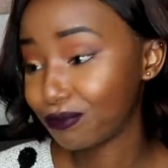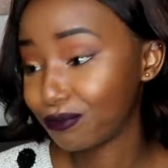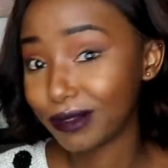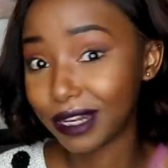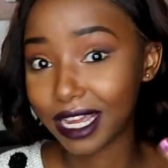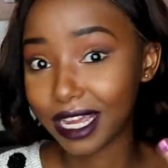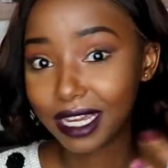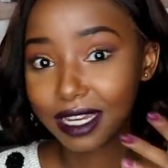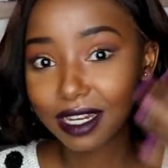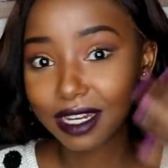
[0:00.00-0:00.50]

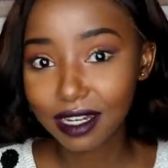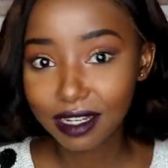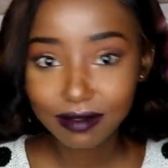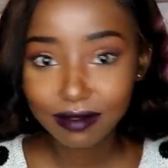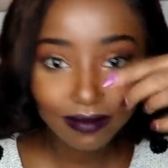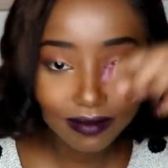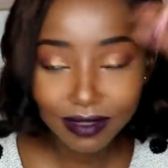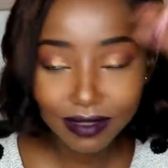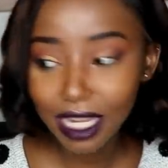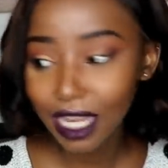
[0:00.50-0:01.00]
like
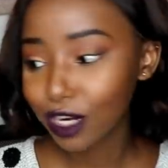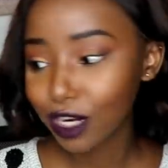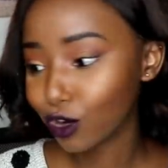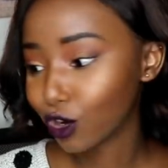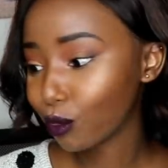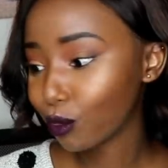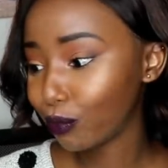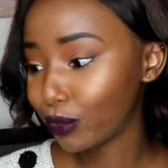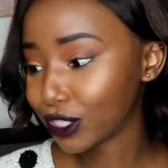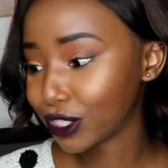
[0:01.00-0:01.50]

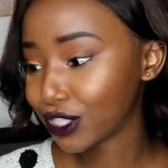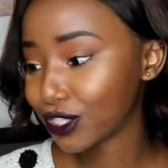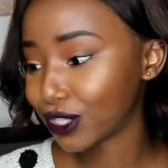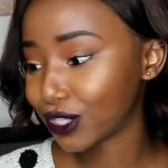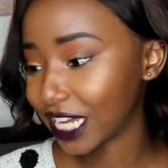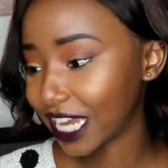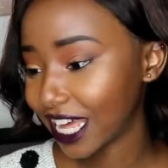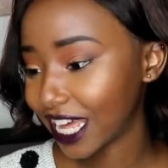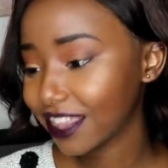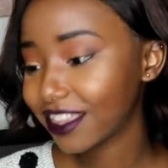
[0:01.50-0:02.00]
look put
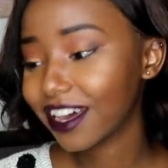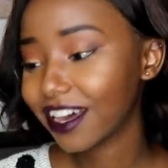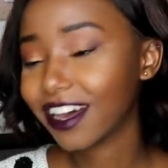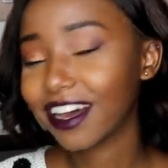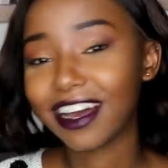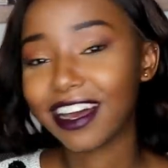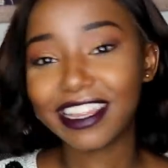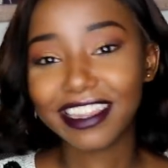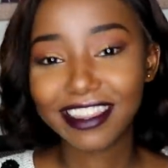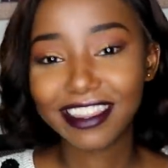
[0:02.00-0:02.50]
together,
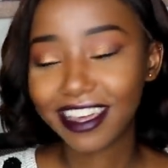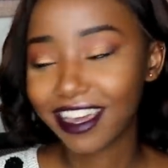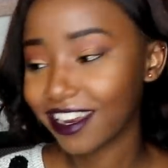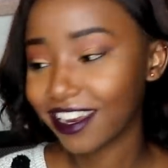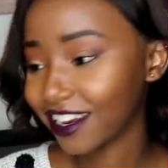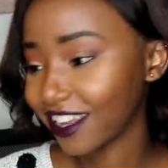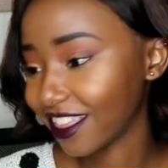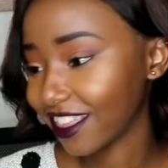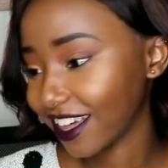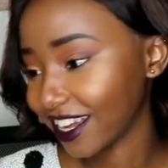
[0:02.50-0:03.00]
and
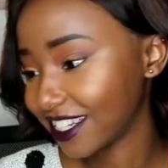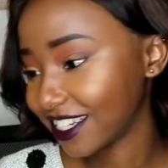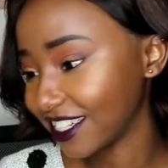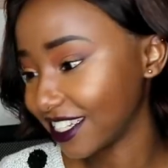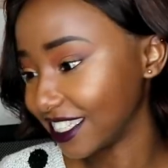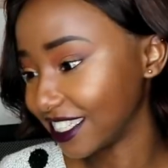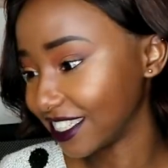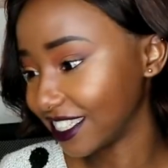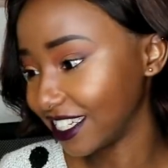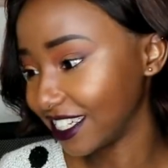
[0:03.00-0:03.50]
then that
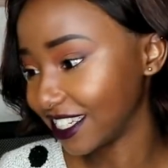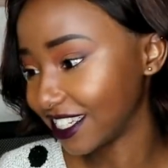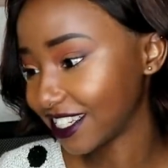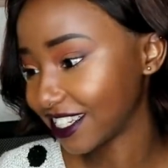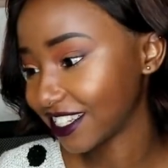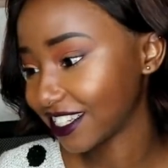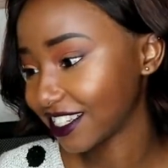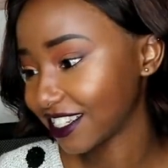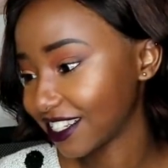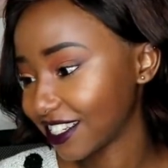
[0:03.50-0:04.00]
is
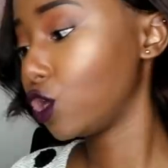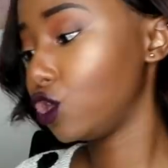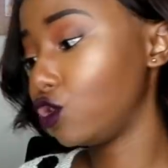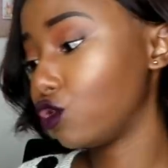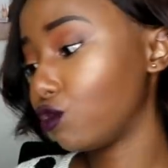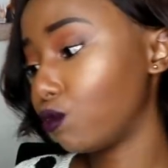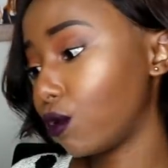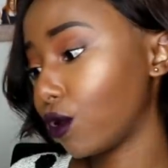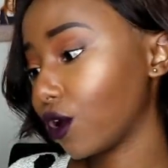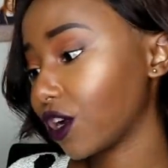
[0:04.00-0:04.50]
it.
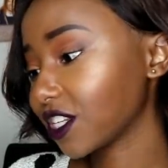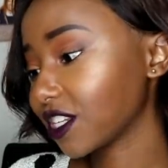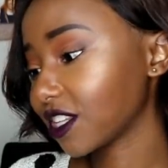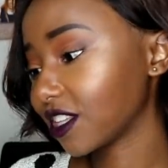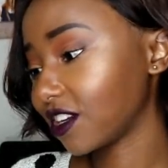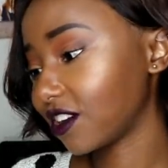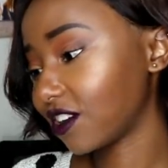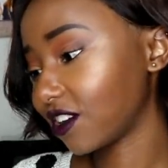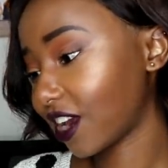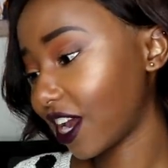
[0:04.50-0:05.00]
You bought
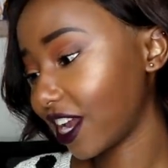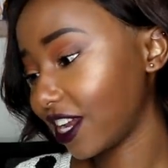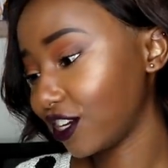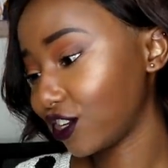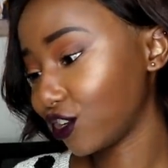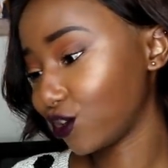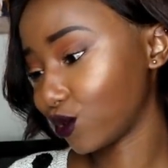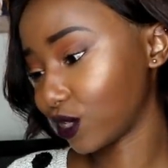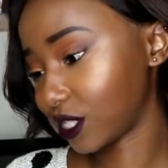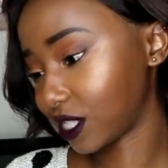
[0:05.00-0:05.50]
the ride
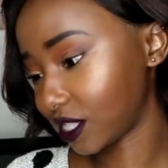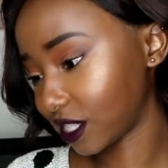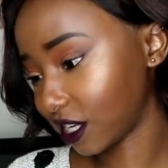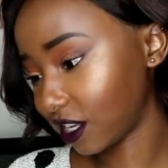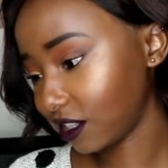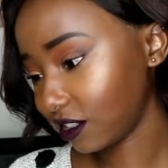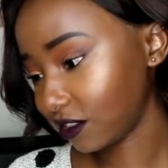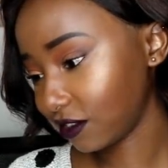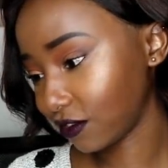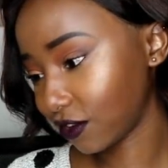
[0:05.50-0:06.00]

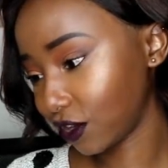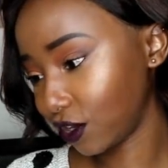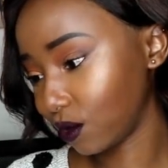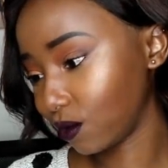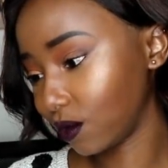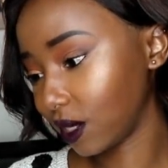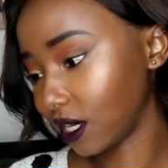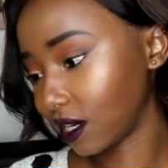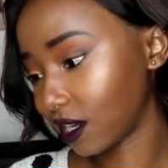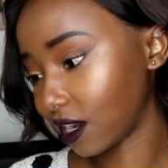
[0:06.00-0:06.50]
yourself. You
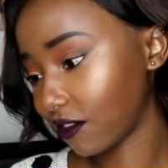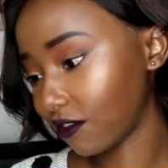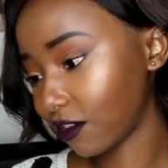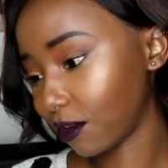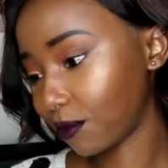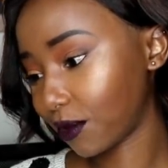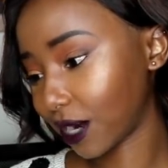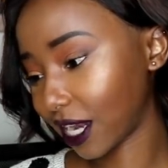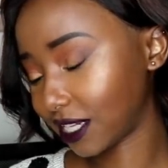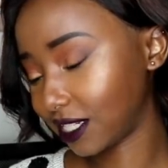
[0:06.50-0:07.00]
will never
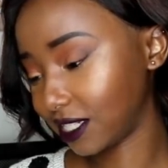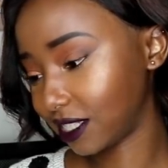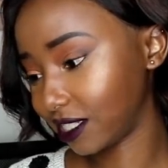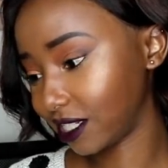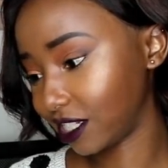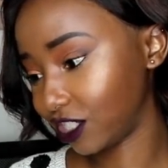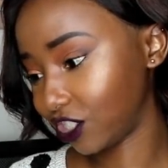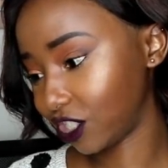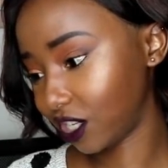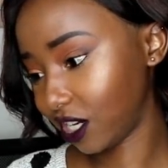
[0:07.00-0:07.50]
practice
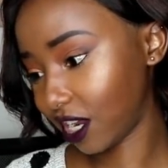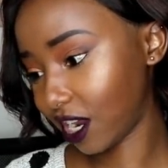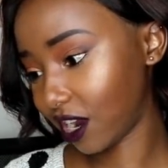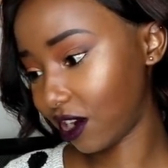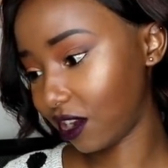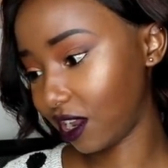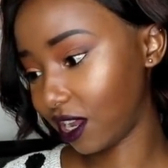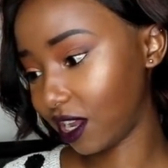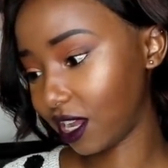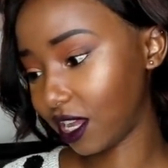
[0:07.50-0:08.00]

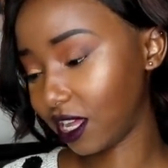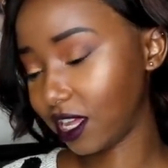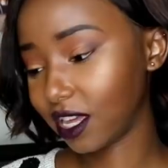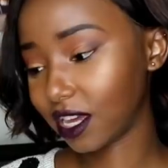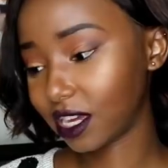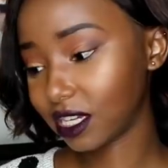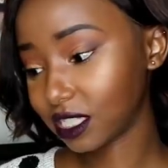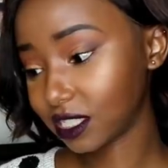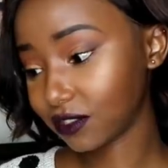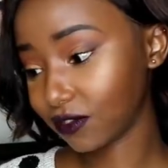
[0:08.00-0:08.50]
engineering.
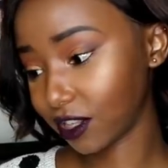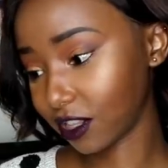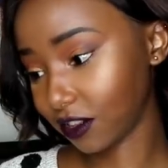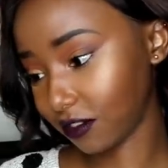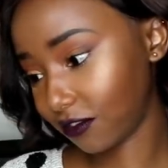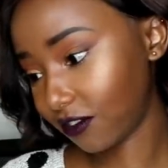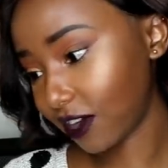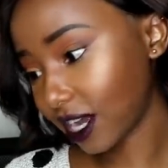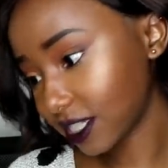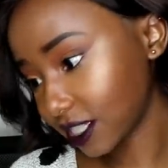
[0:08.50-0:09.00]
Yes, for the
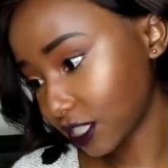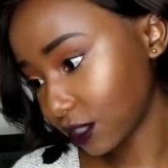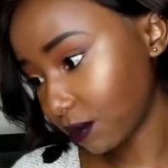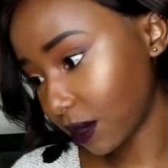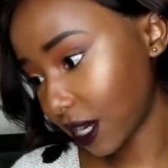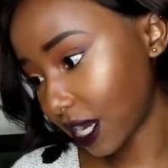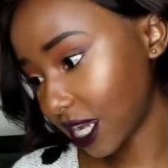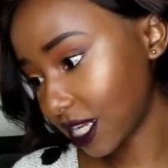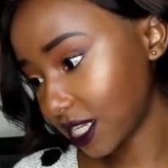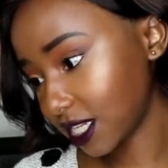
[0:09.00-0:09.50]
first
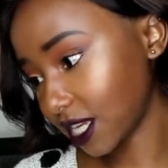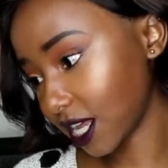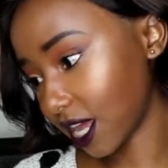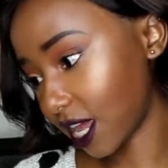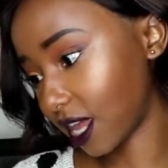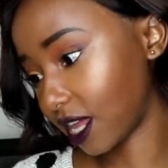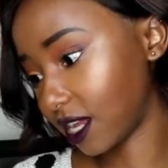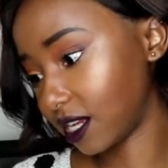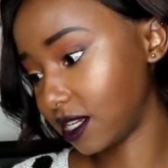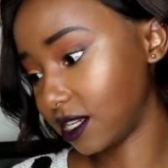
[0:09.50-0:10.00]
part,
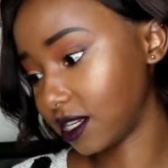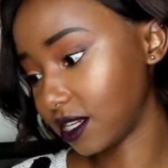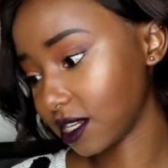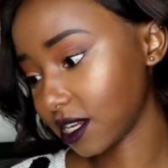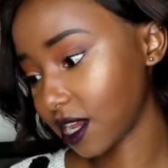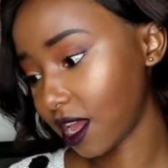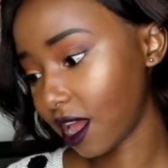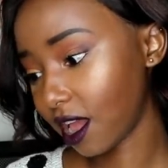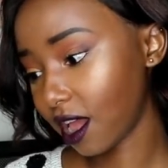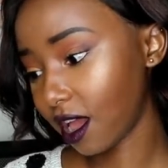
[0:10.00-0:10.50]
and
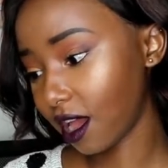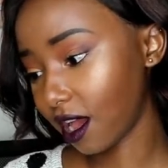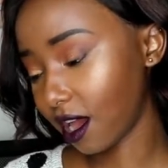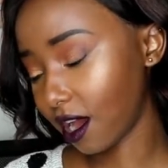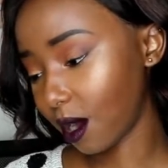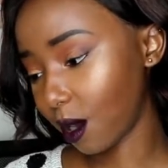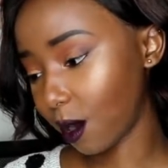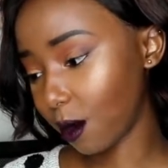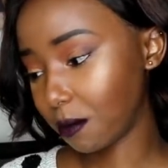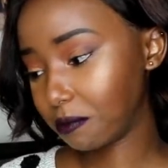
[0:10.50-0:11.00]

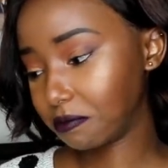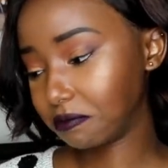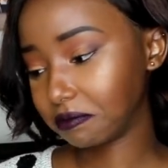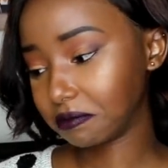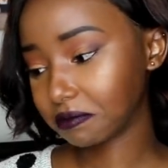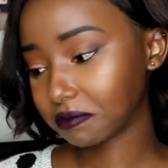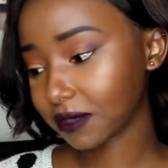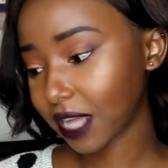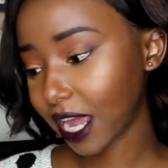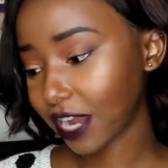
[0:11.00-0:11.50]

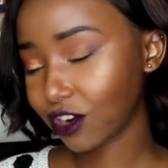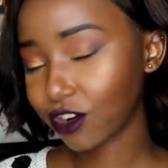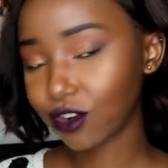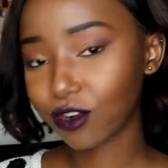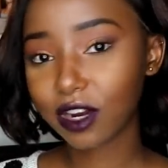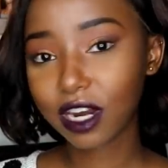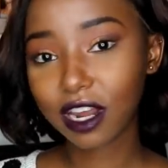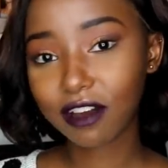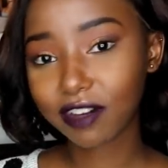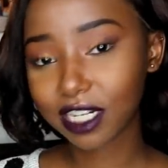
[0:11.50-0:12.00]
I don't
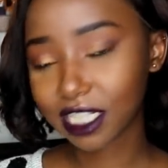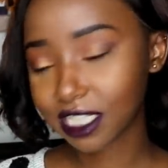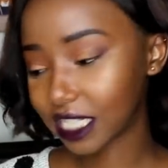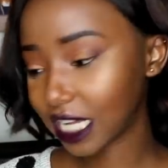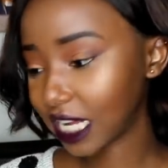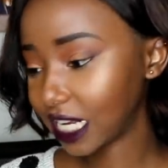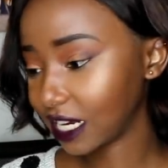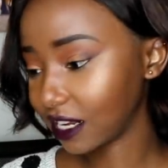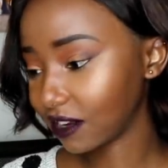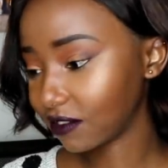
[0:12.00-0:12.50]
know, never
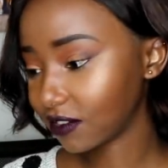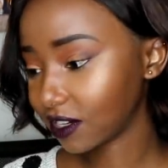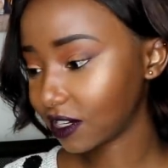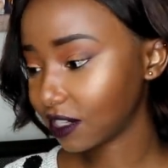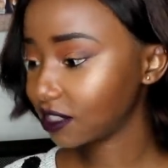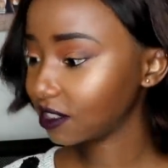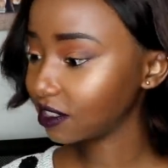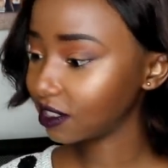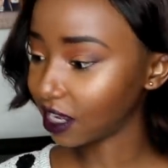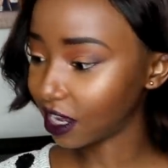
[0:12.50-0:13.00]
say
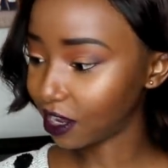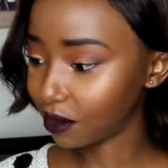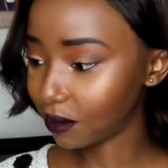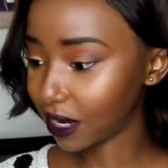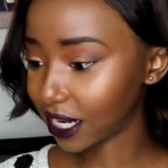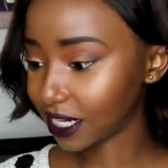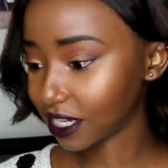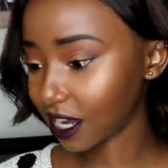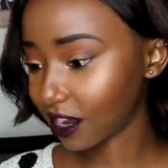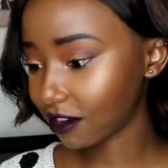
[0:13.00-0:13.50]
never. I
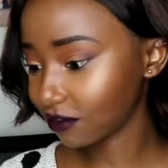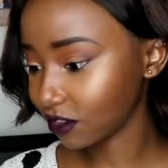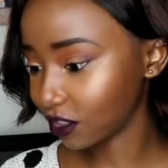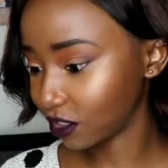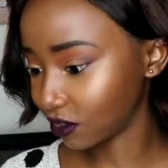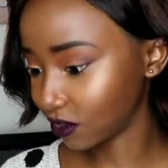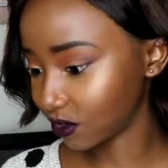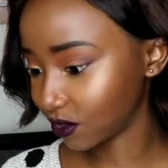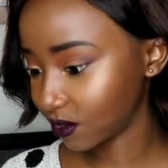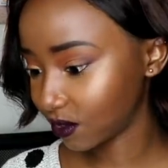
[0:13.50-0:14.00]
might have
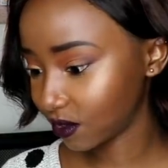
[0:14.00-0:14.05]
to.